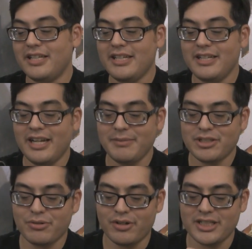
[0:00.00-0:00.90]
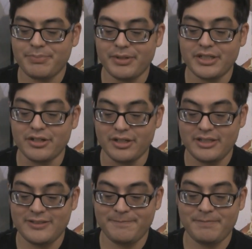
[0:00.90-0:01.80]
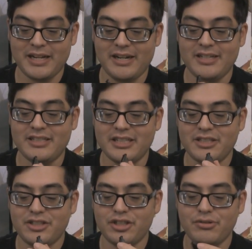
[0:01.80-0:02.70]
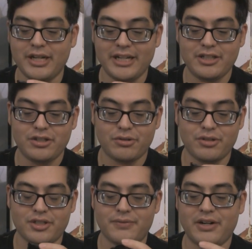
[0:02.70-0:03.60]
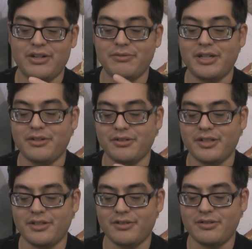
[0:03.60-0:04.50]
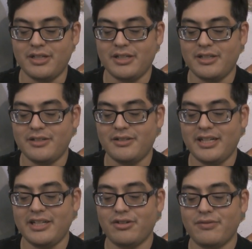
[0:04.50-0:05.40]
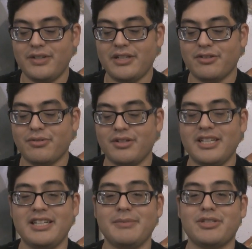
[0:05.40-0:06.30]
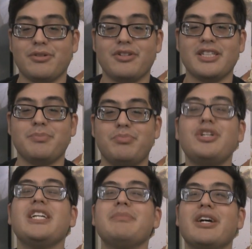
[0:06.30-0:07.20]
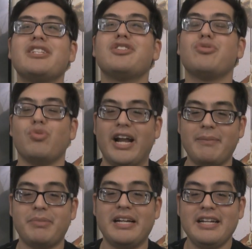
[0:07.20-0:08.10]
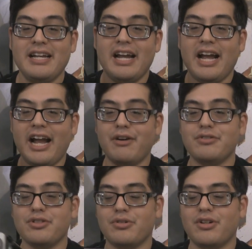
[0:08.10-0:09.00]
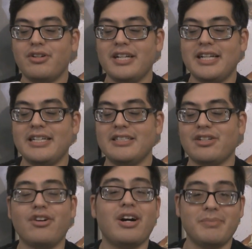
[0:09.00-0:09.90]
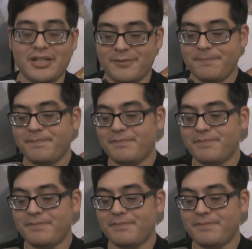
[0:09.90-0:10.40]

The image quality is pretty good. It doesn't do indoors very well, though. The indoor video image quality is pretty much crap. Outdoor is a lot better.